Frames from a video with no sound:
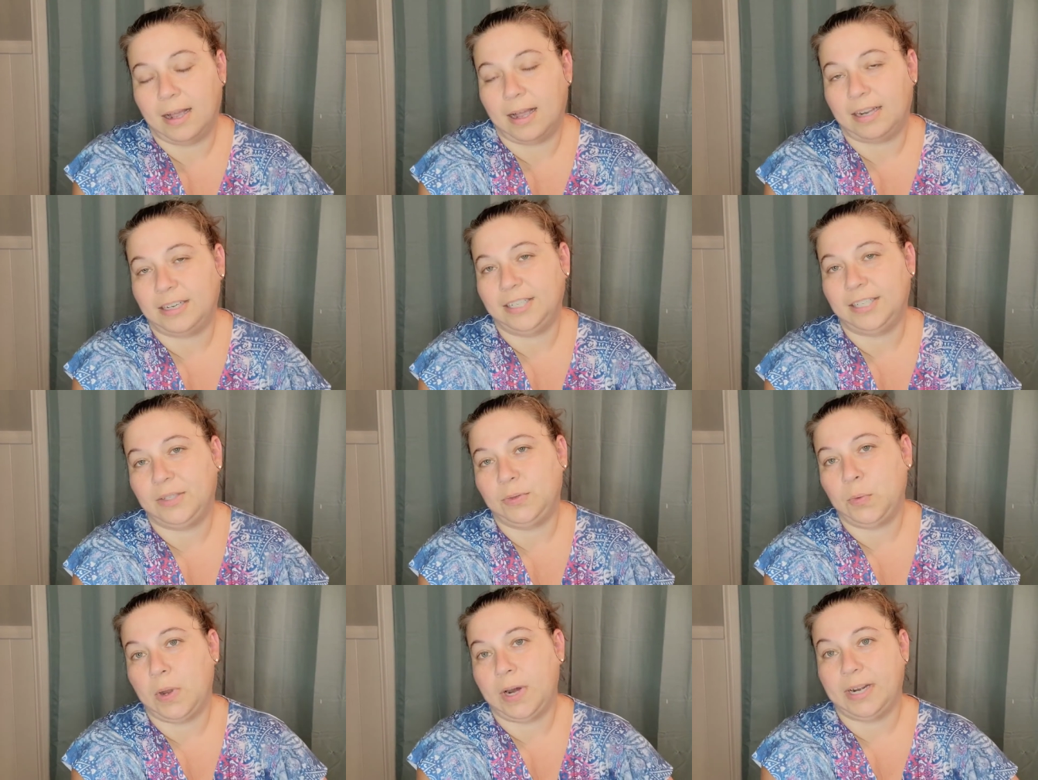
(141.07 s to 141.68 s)
I
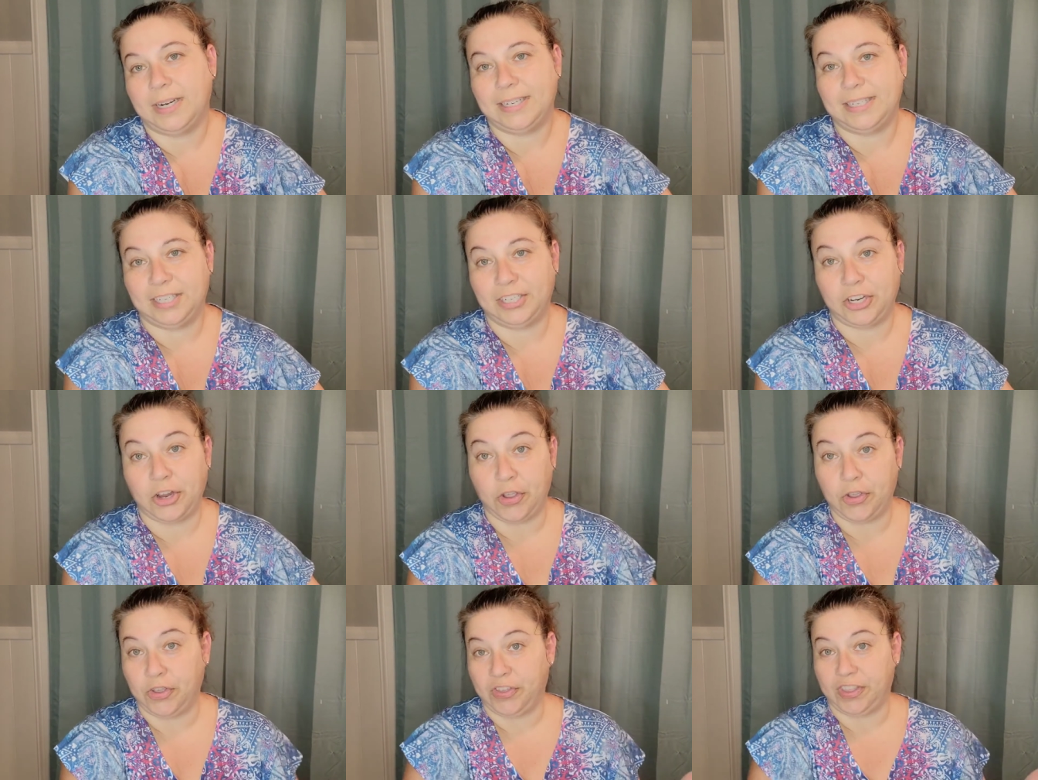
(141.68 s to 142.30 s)
just wanted to
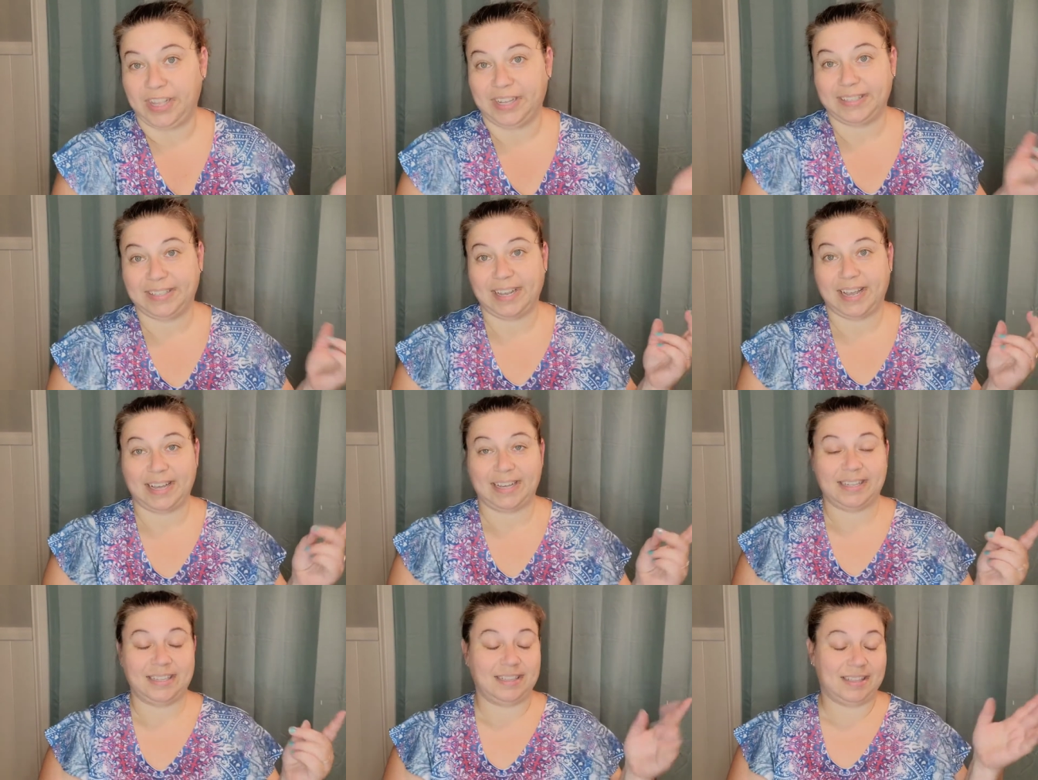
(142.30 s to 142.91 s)
show you these
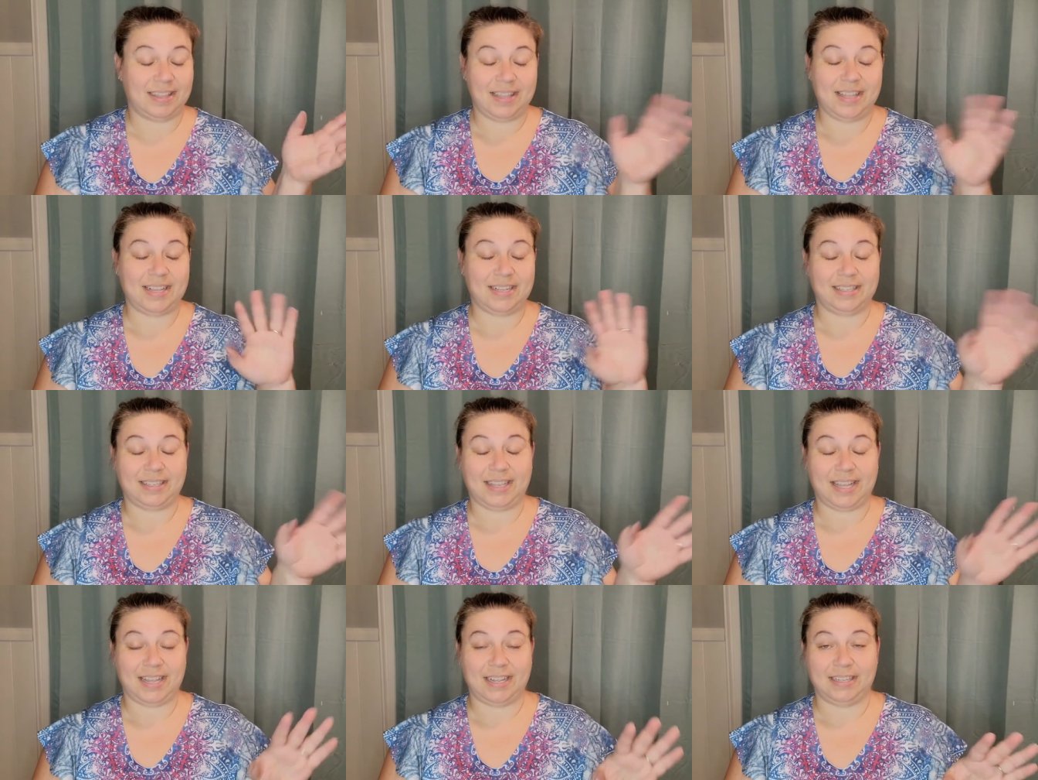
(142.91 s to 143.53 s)
guys, these
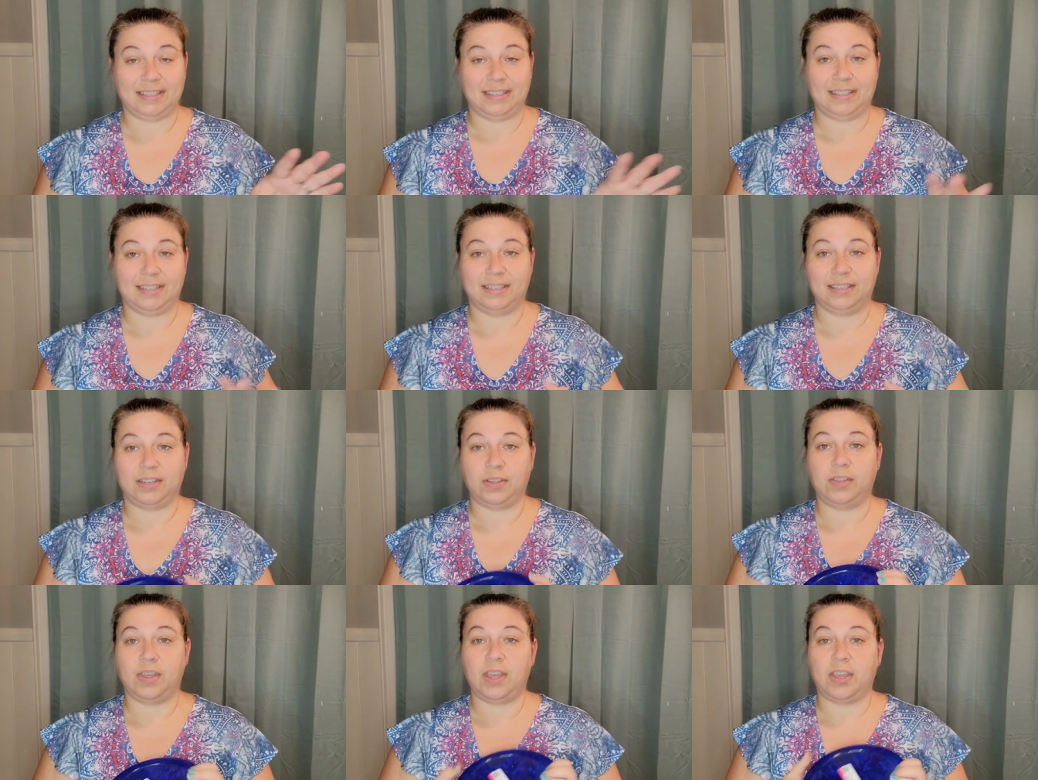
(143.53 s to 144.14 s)
things
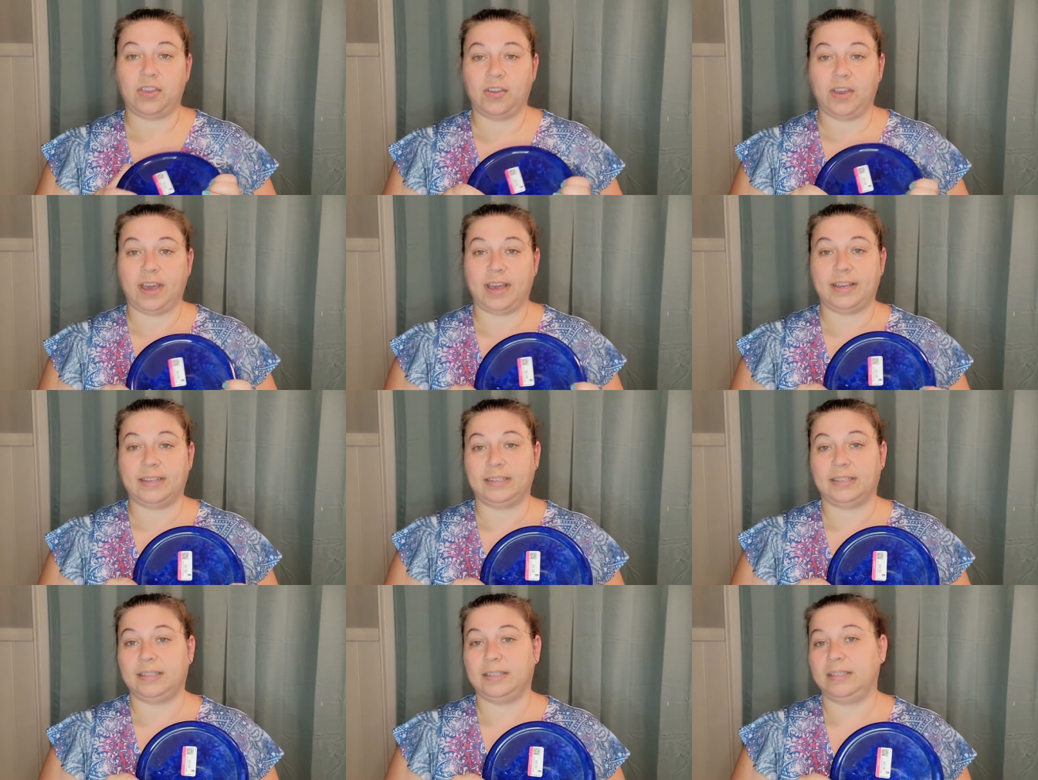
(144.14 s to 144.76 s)
so that you
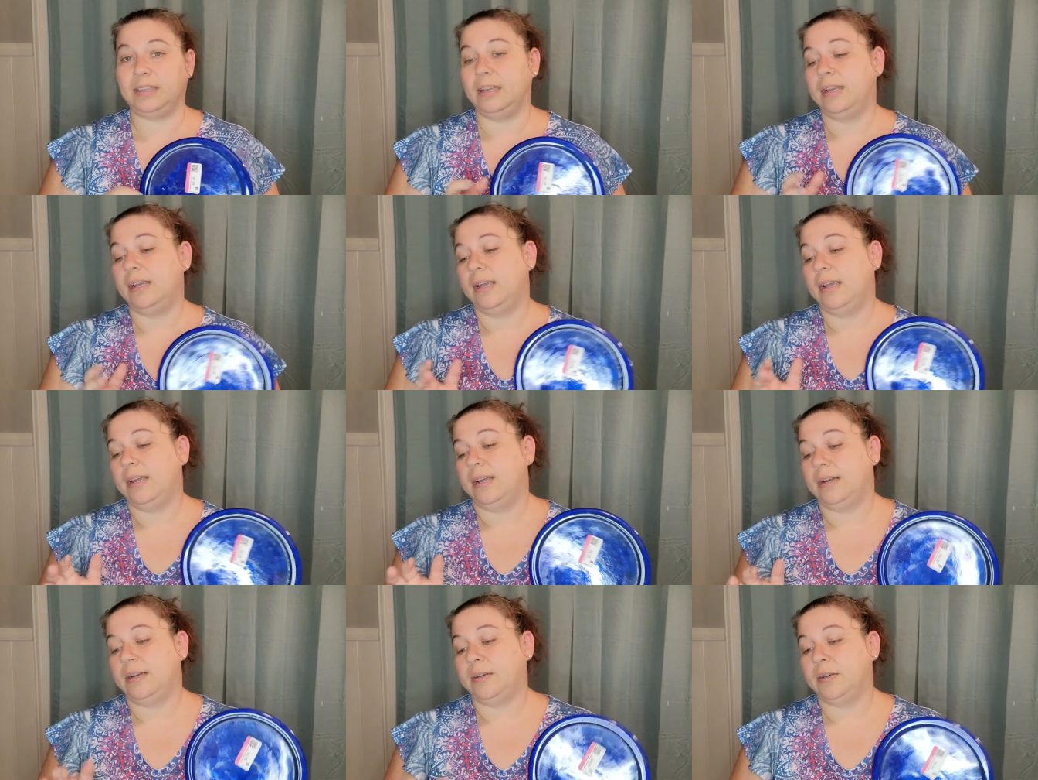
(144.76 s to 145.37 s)
guys
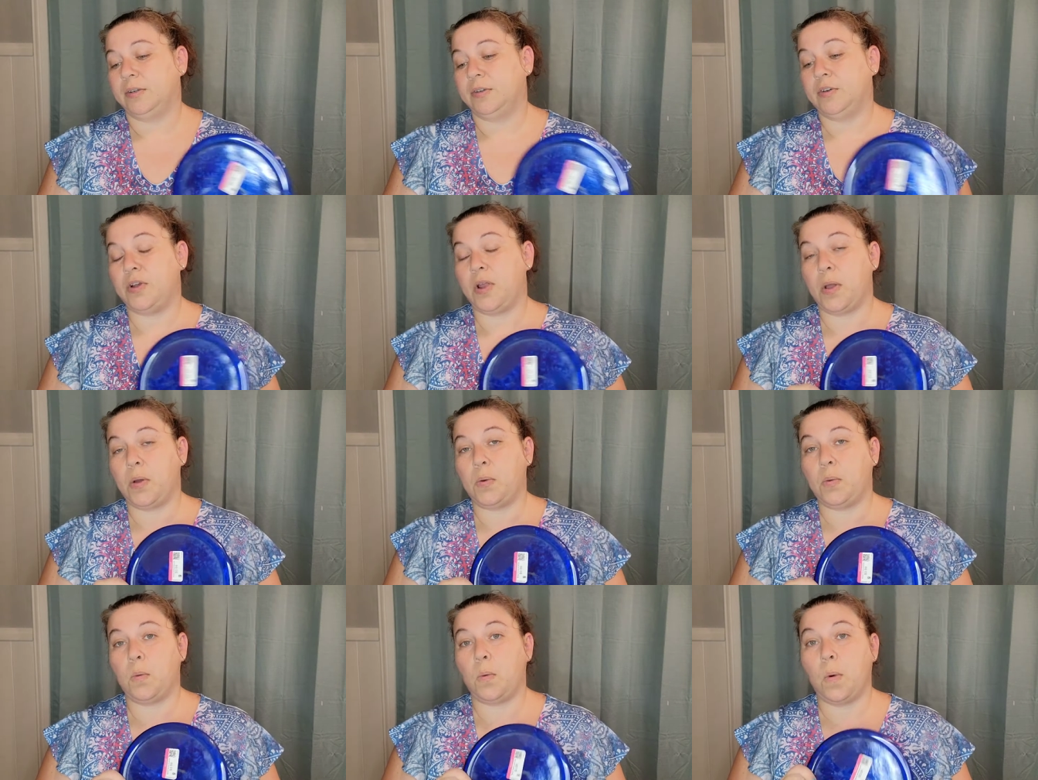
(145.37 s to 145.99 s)

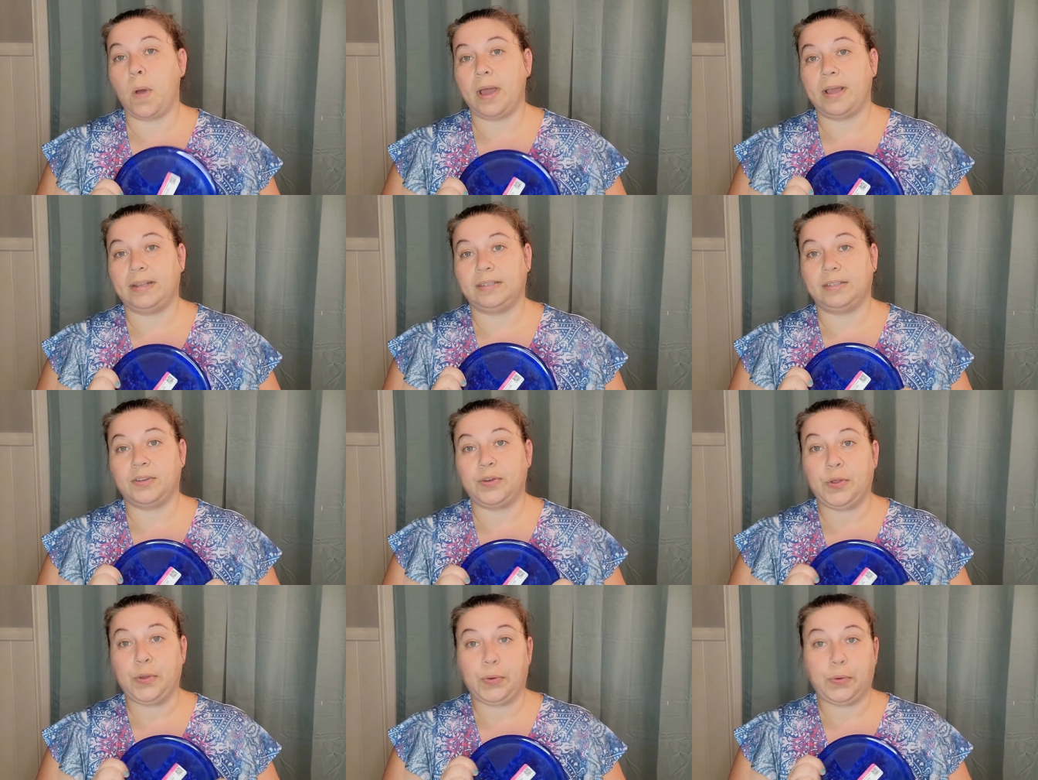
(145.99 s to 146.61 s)
know what is
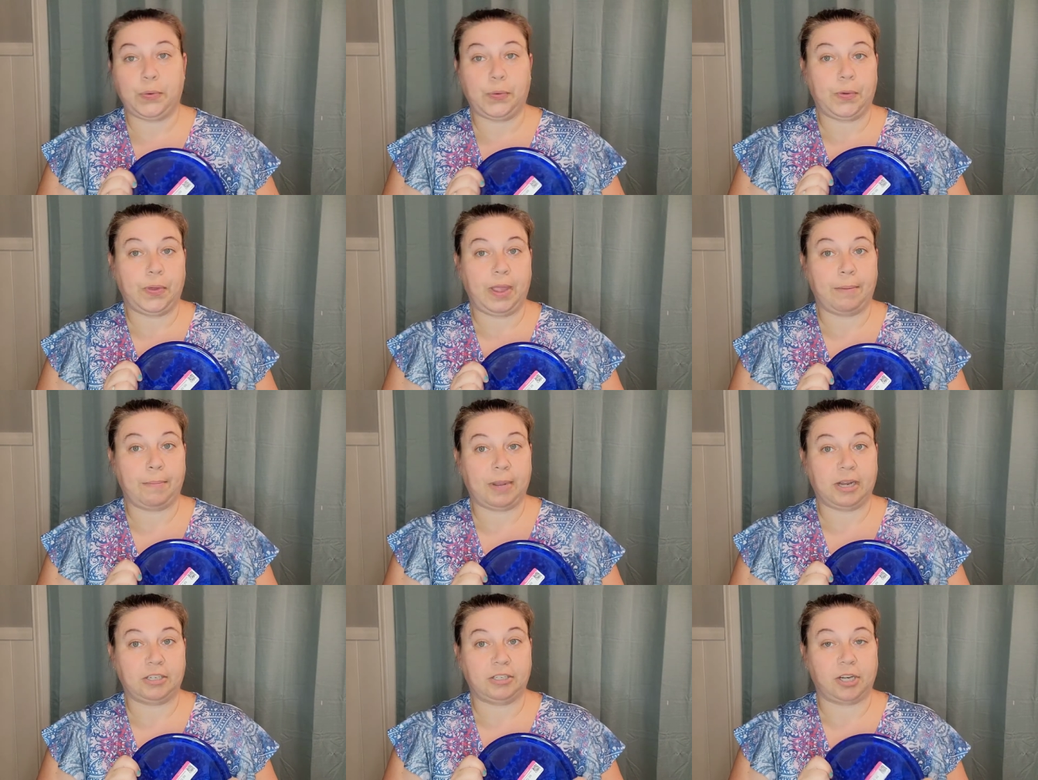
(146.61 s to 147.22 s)
new
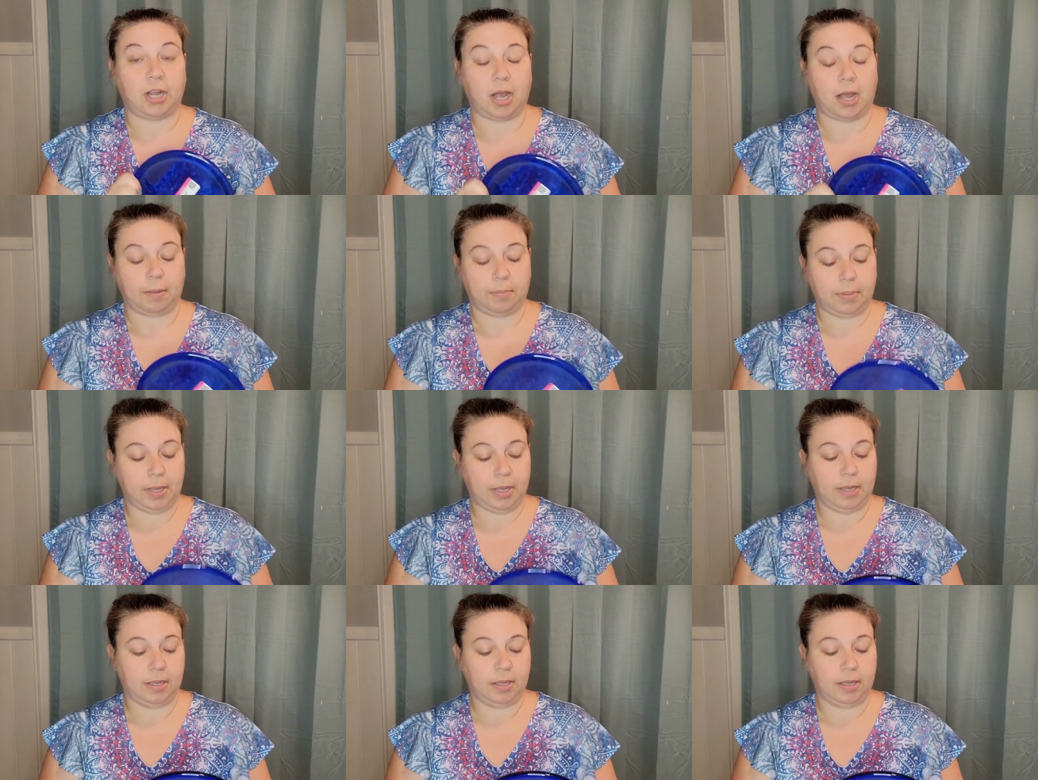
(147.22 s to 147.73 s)
in my shop.